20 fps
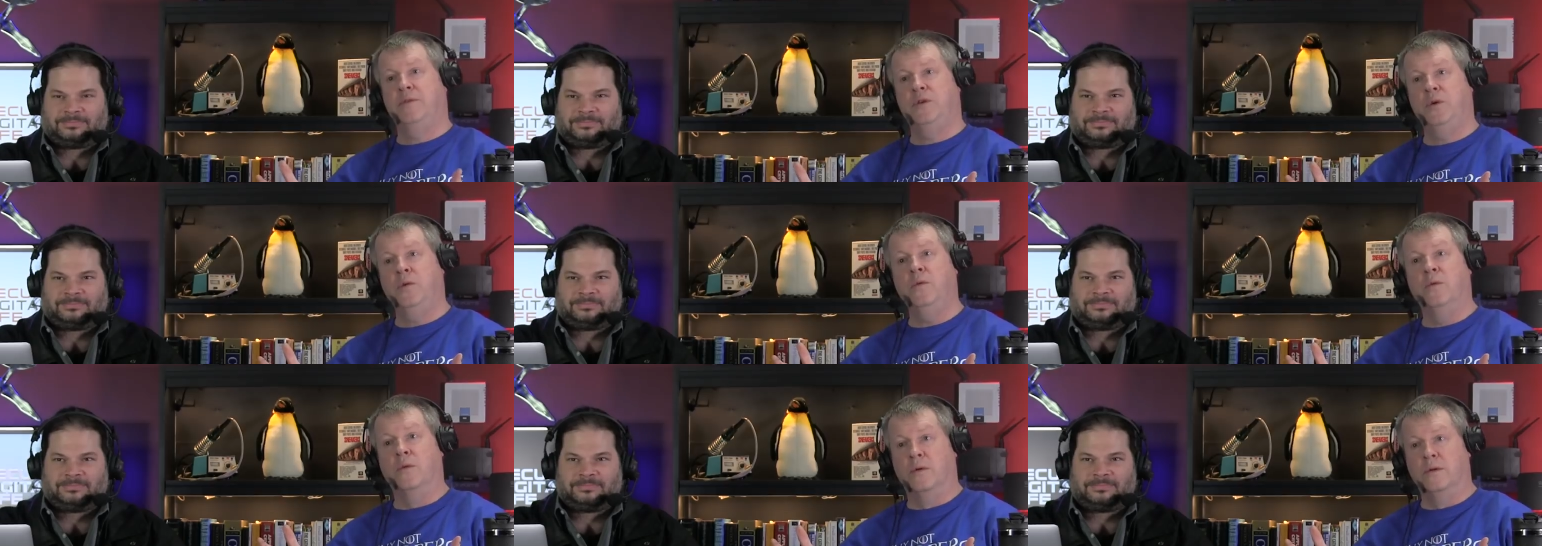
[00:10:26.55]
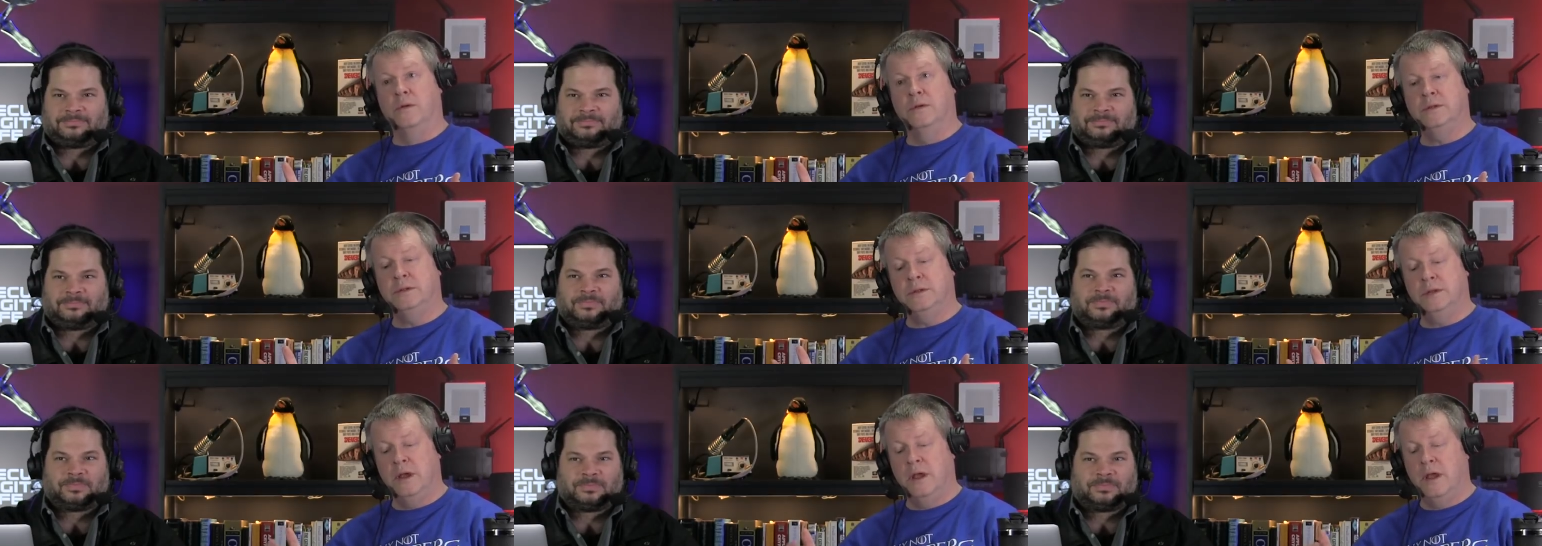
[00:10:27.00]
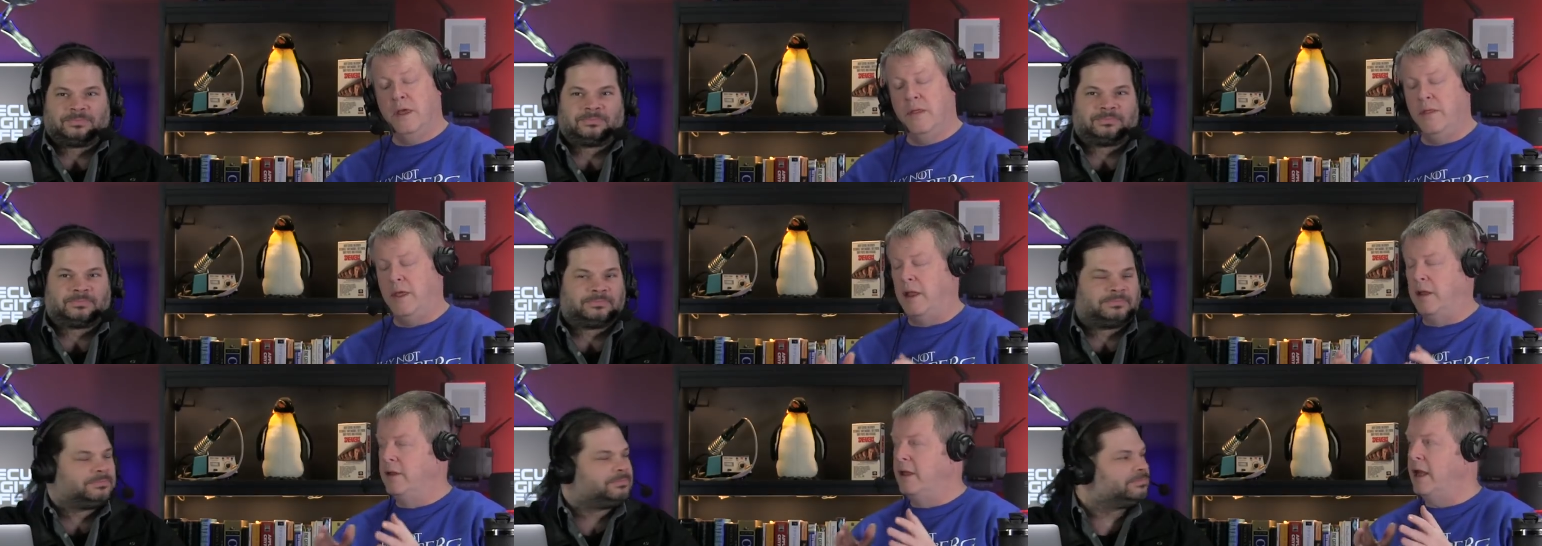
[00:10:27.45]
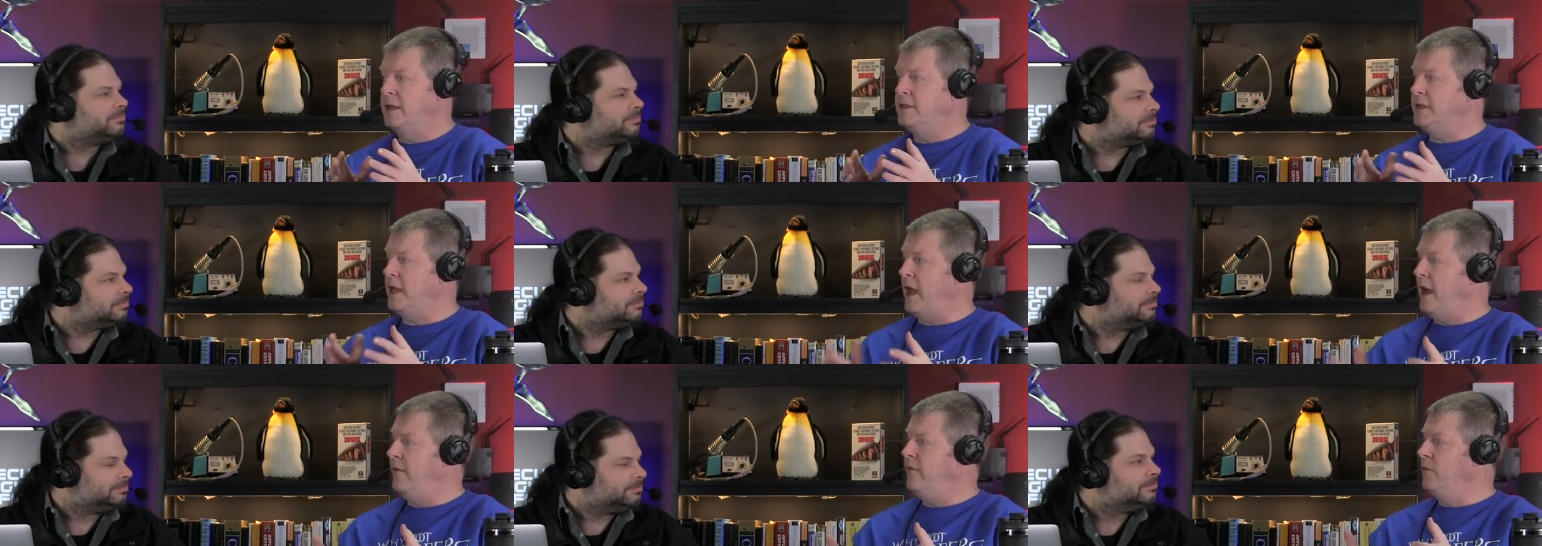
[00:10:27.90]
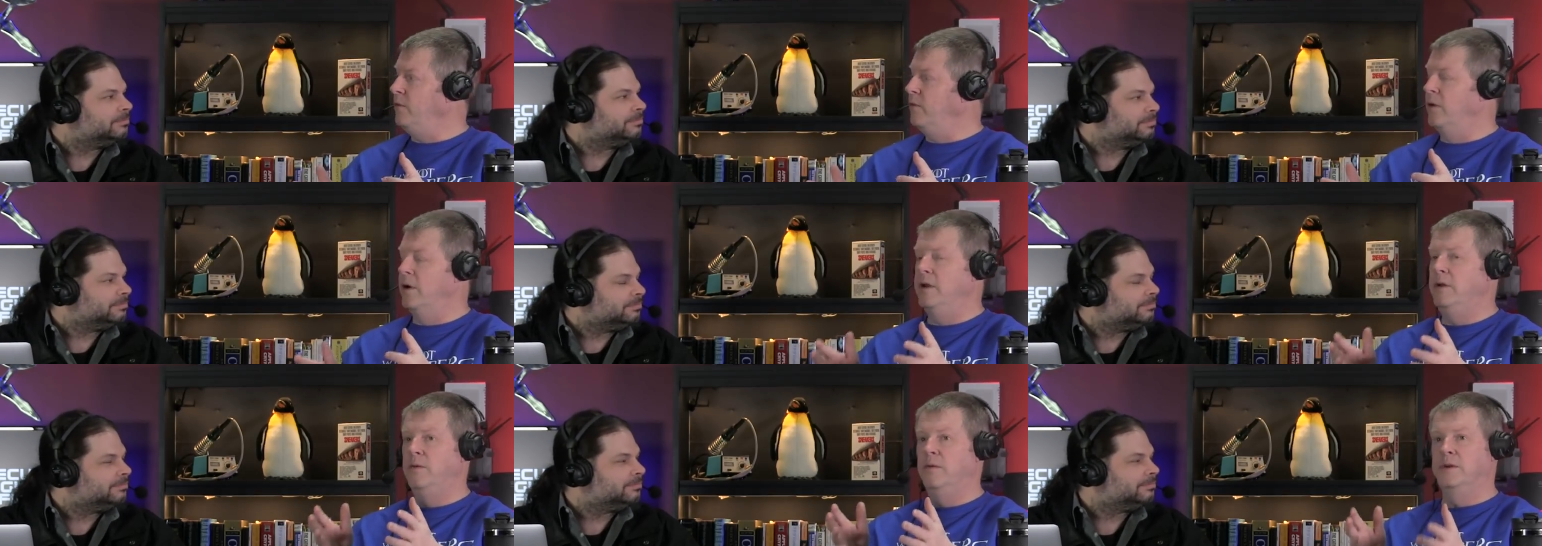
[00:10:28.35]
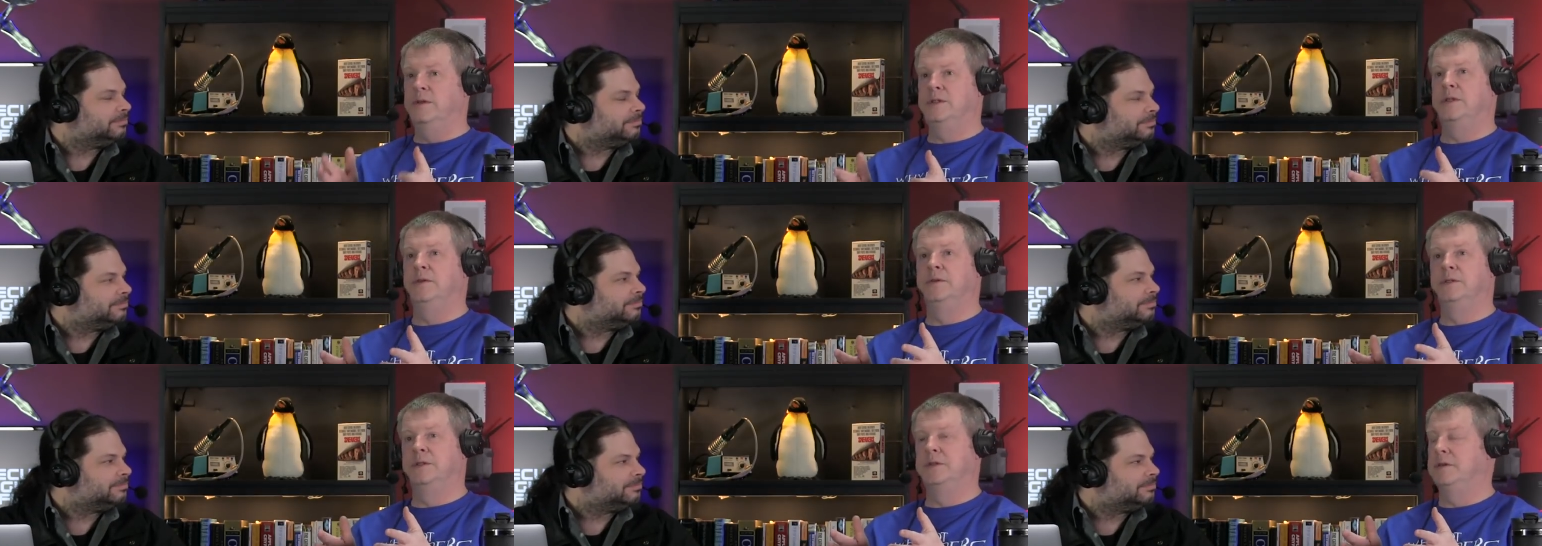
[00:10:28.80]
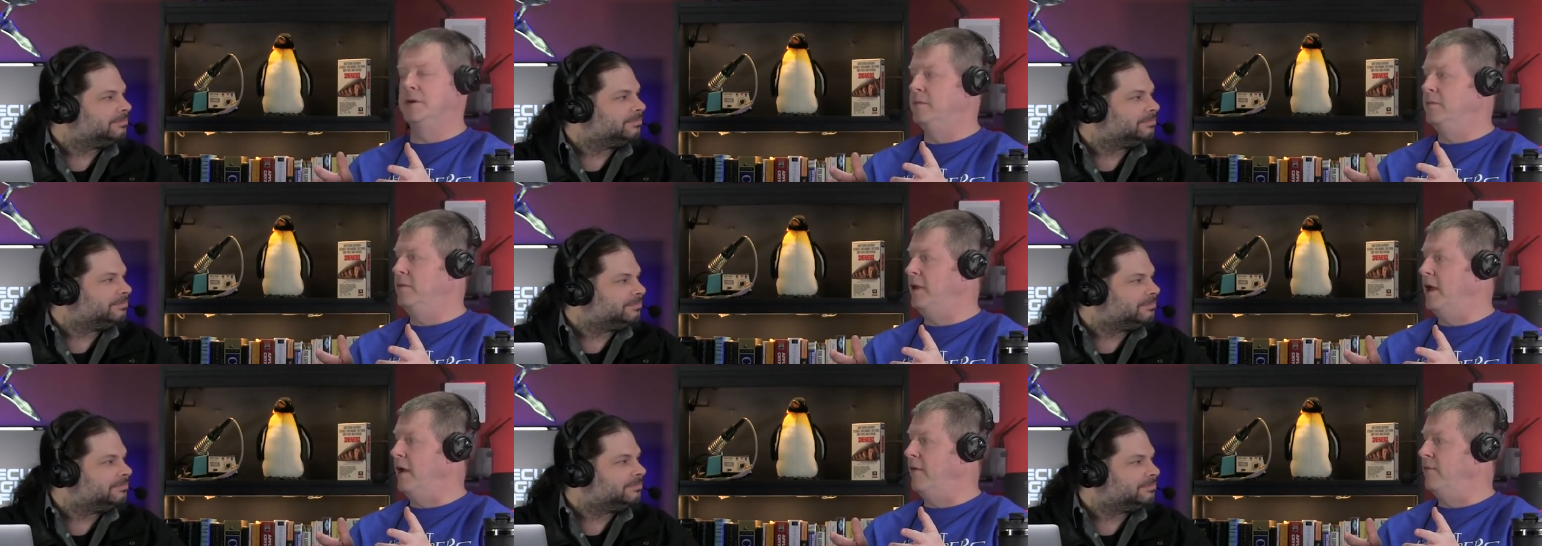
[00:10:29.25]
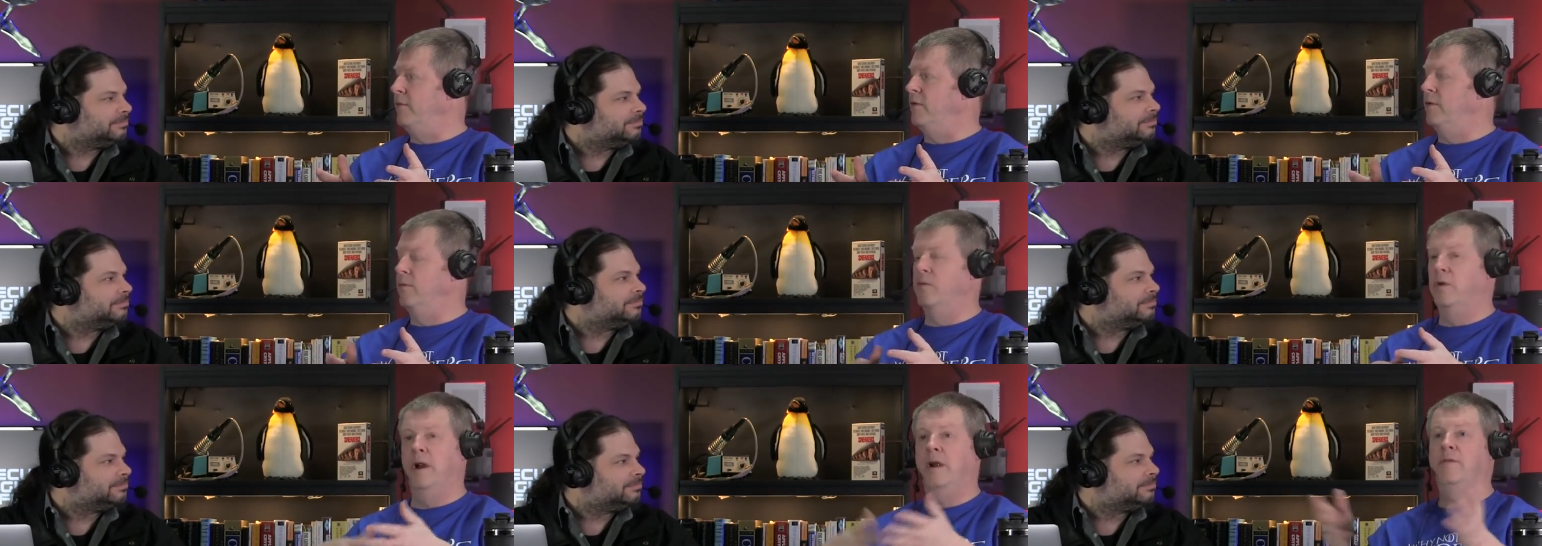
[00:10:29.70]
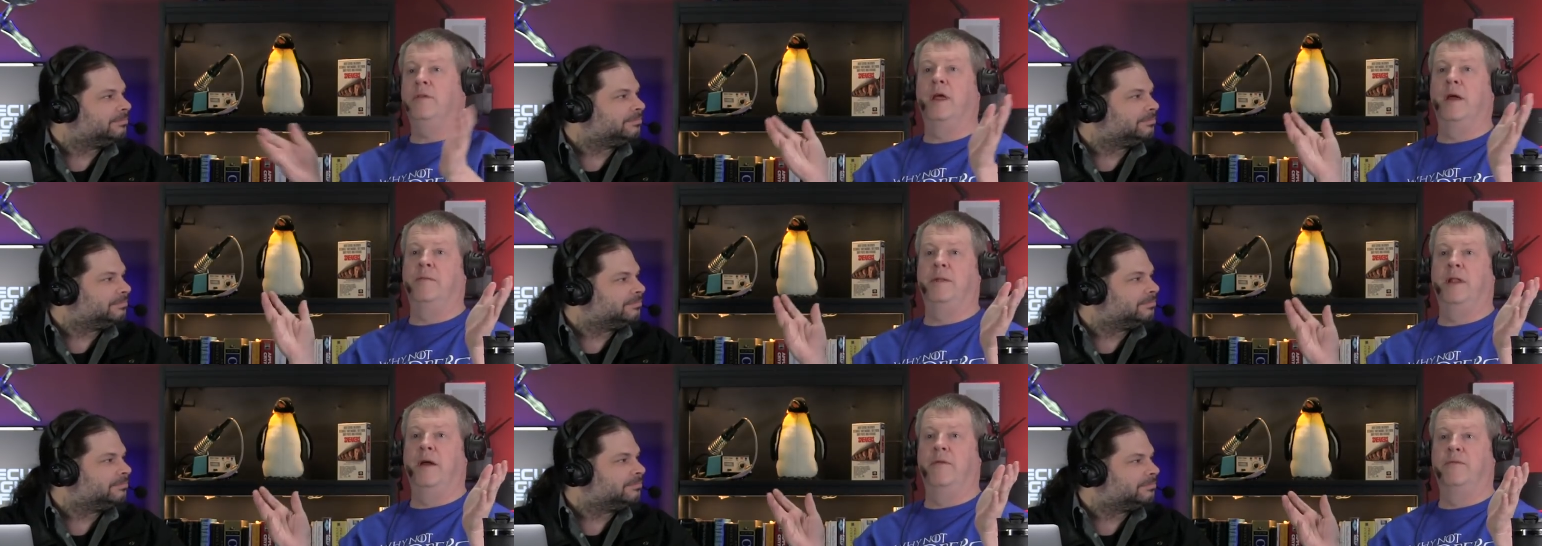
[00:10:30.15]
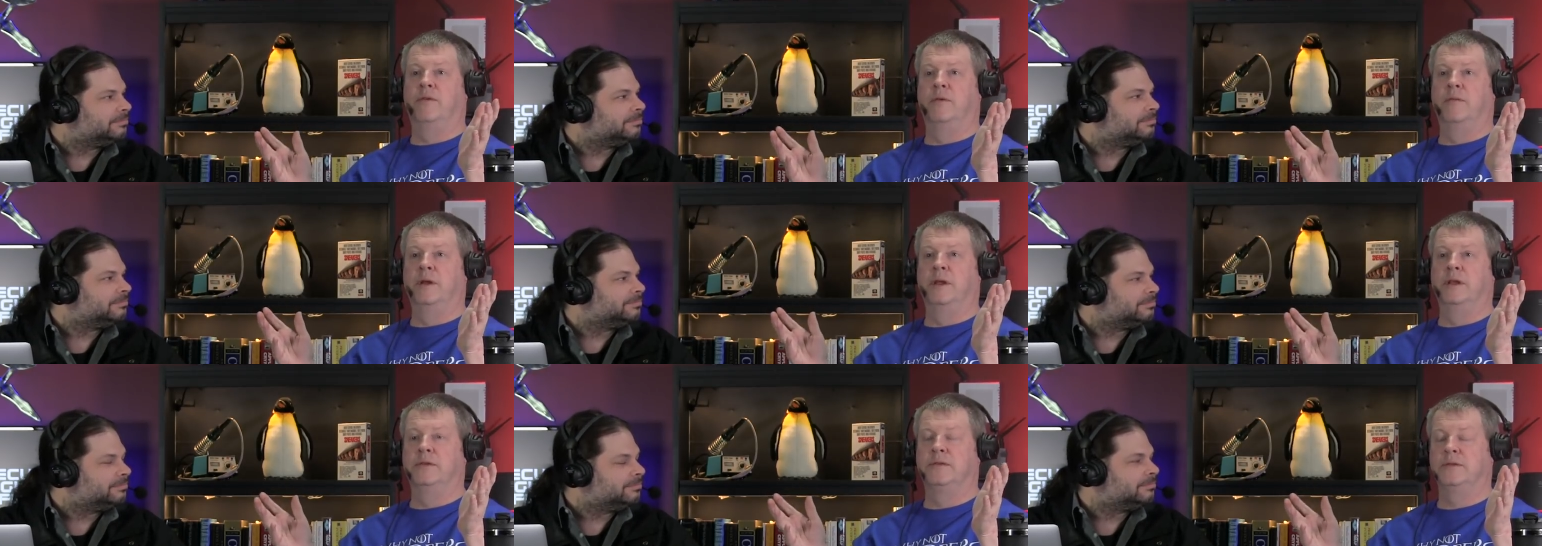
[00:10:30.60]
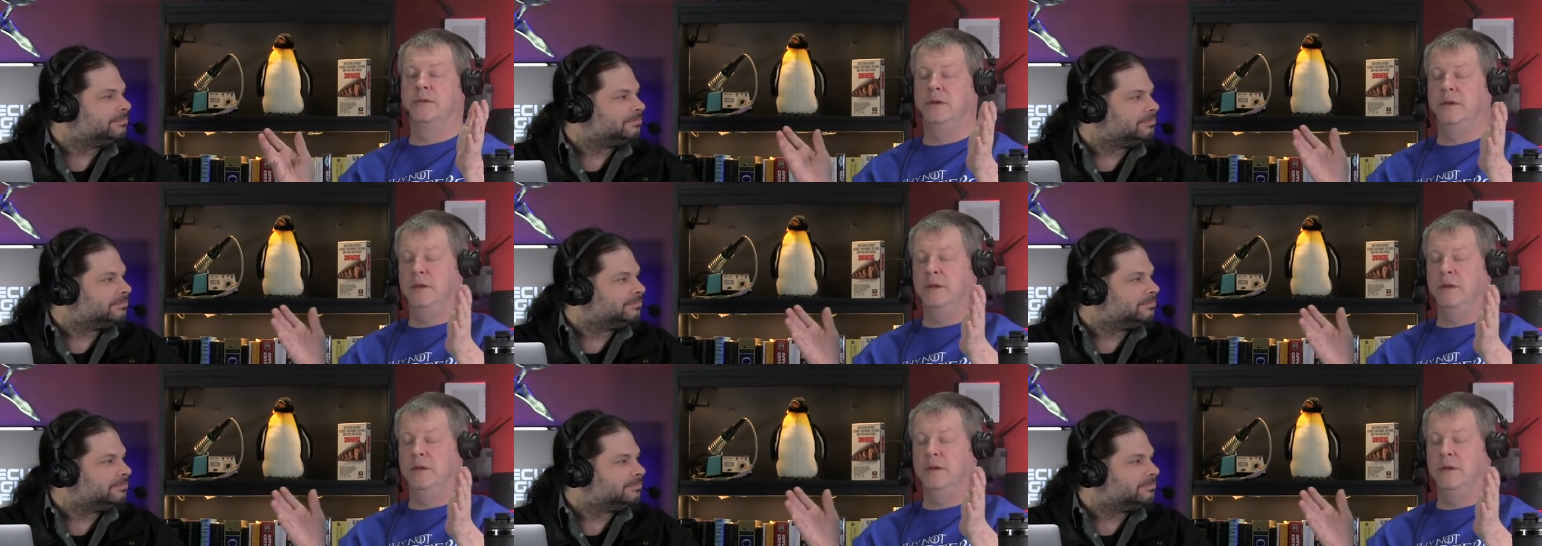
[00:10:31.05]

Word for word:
Speaker 1: tools that lets everyone who wants to use a certain platform, whatever that platform is,